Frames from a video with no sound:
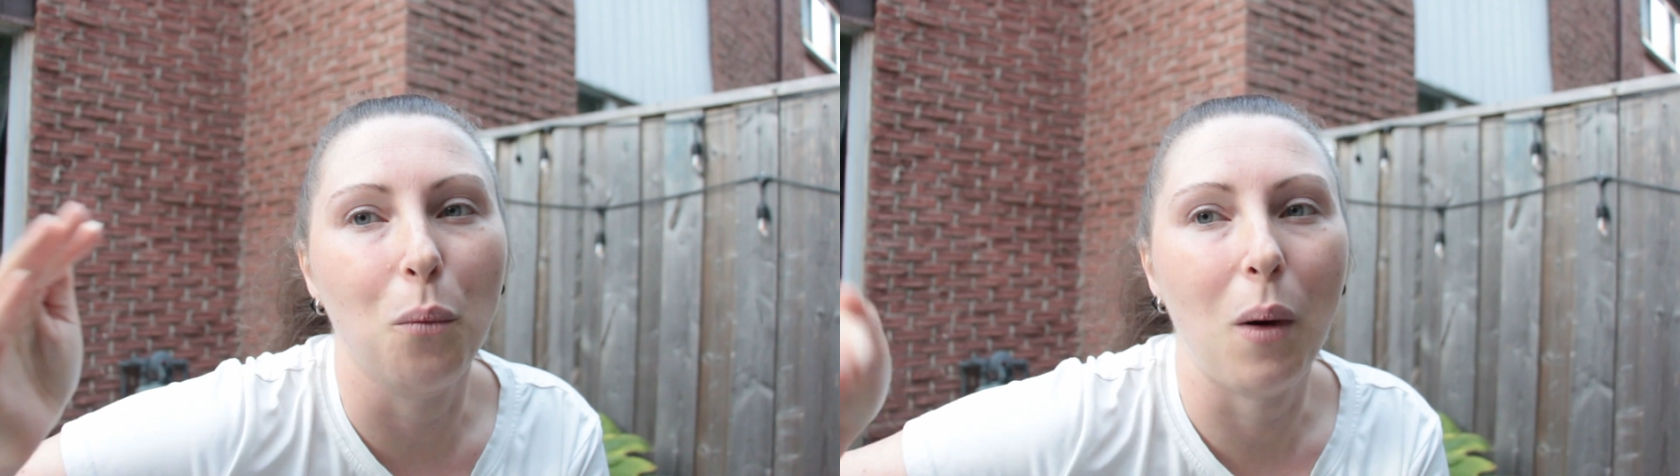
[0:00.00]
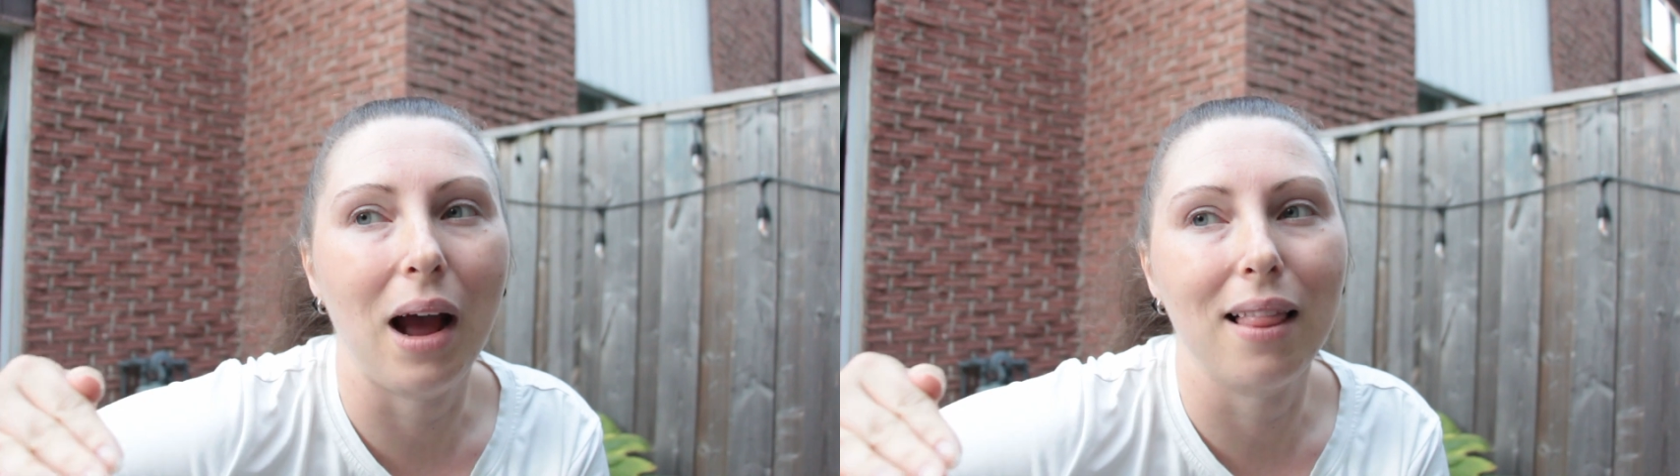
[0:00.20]

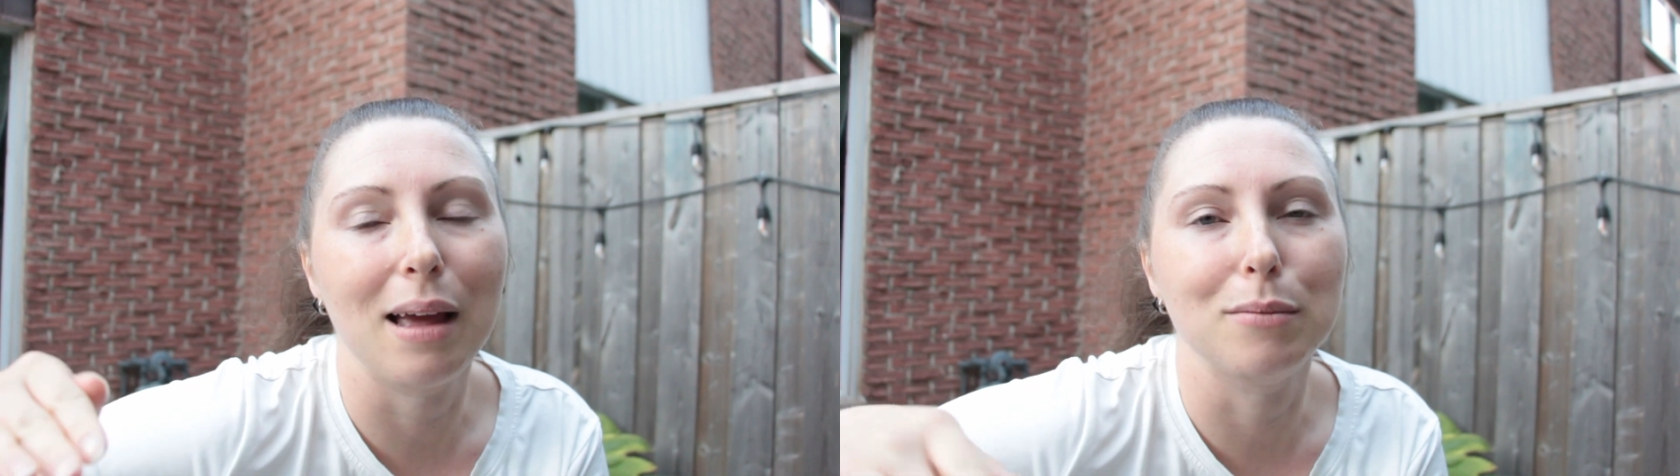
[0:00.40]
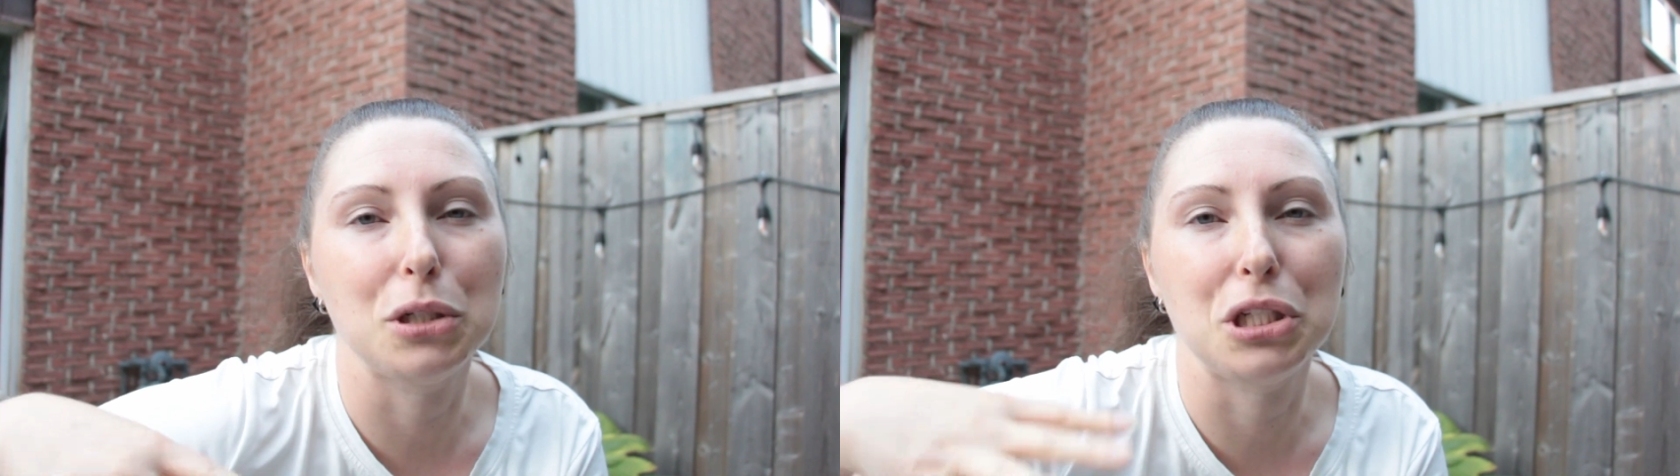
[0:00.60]
while
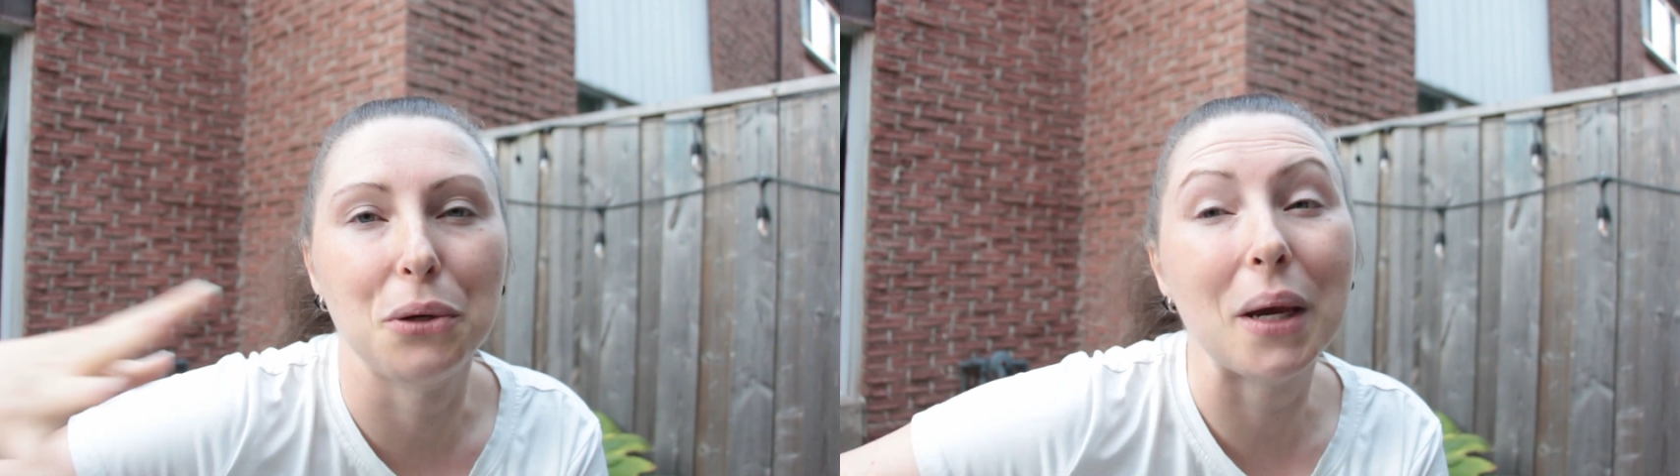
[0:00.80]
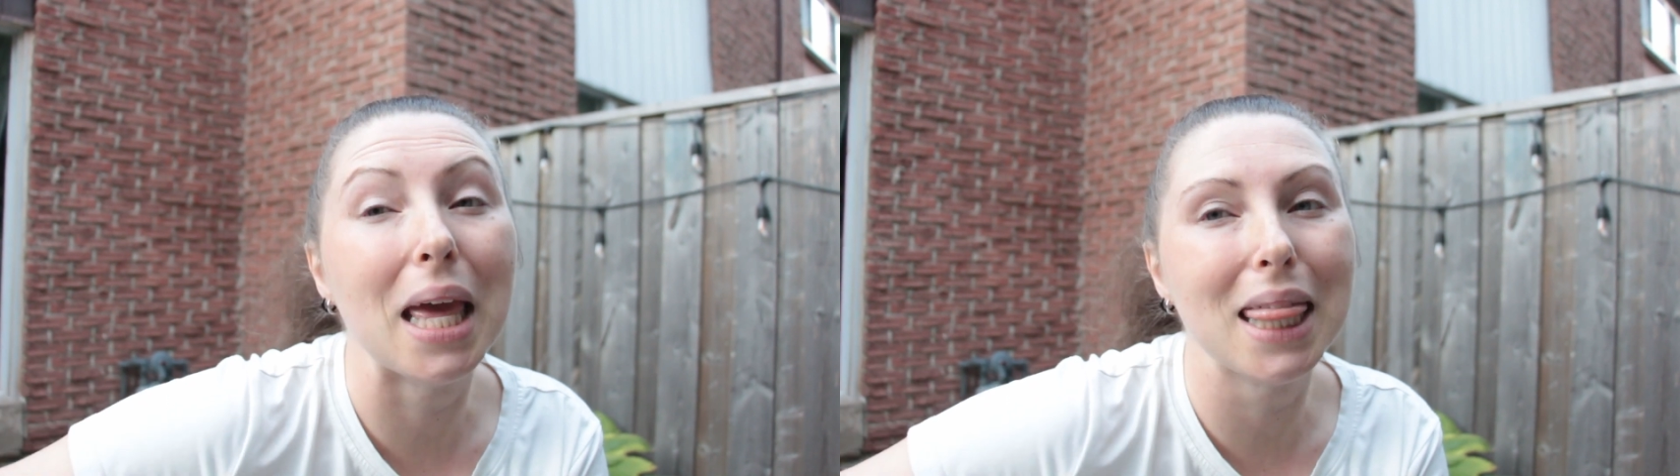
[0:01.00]
I'm
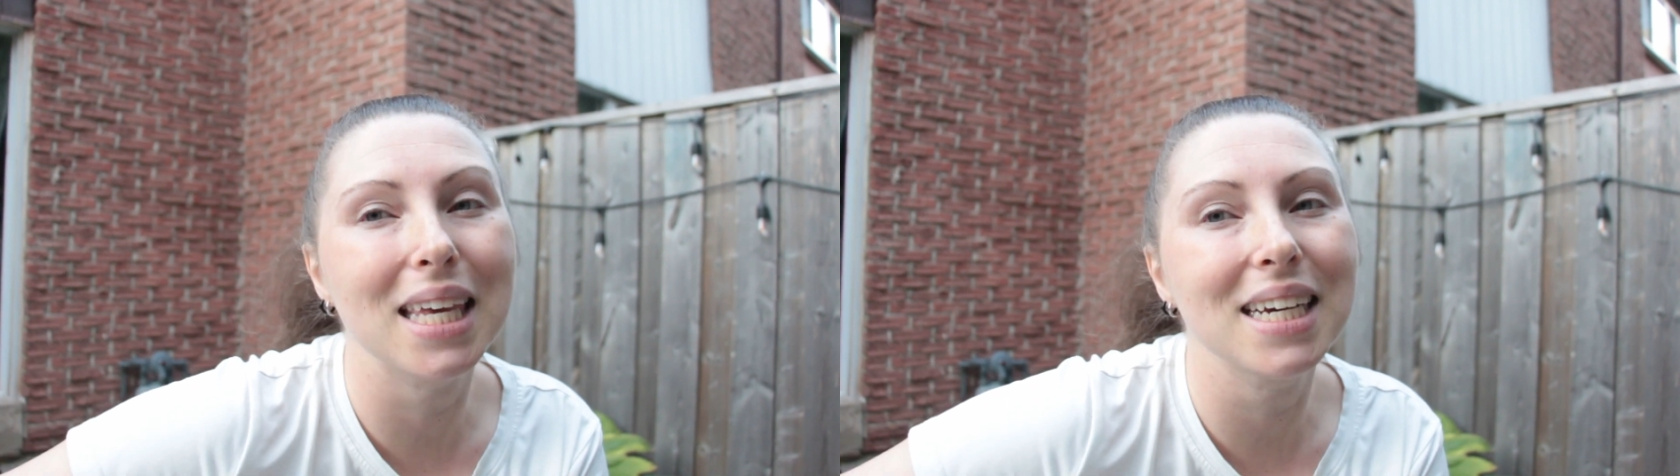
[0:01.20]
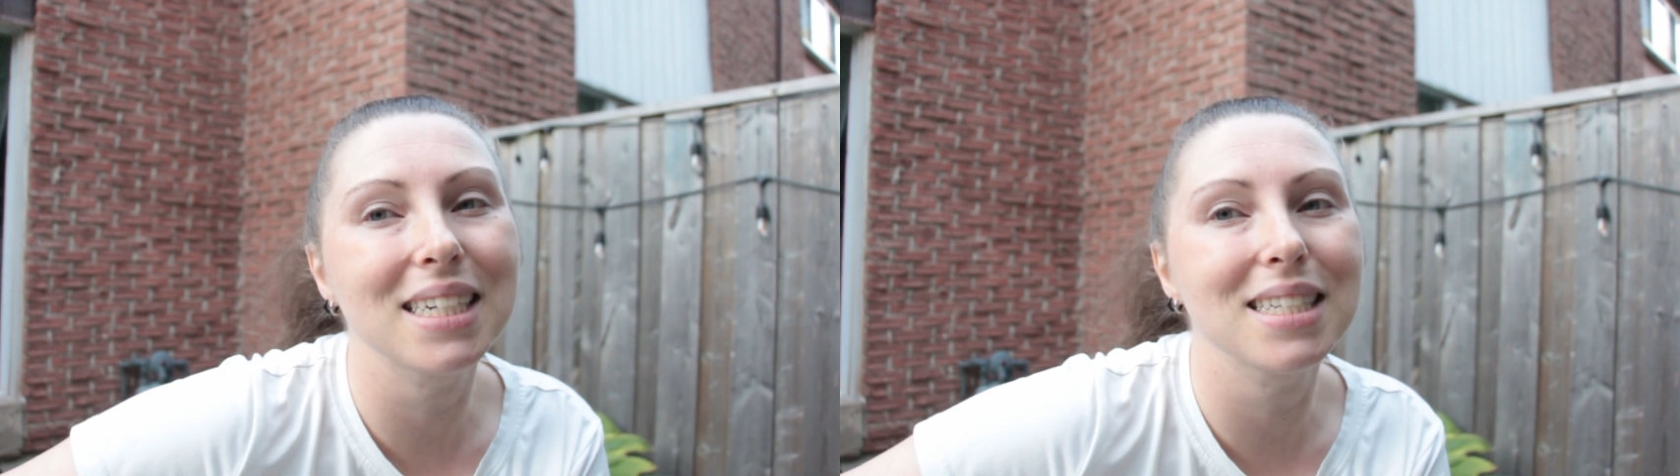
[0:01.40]
doing
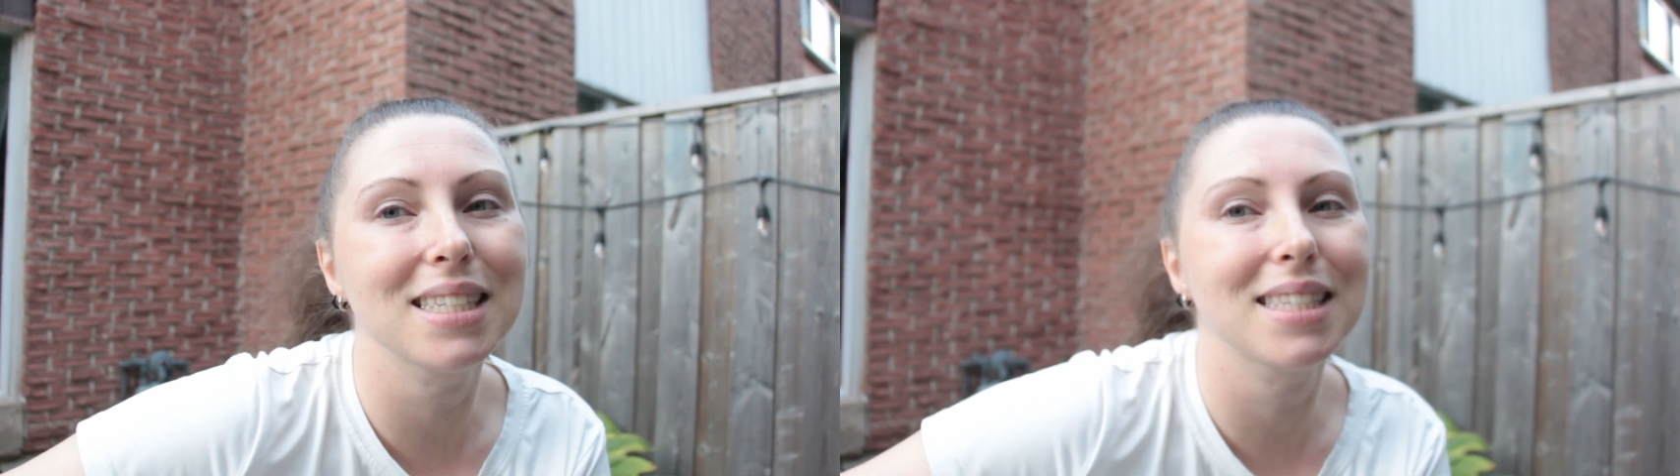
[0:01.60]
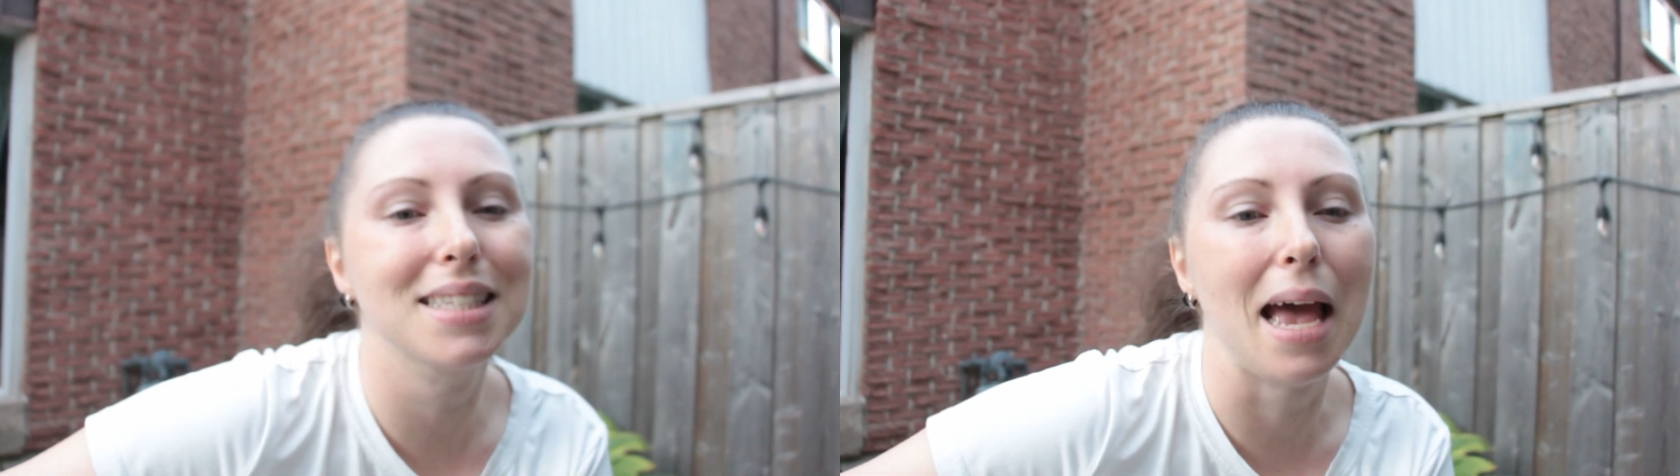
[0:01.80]
things,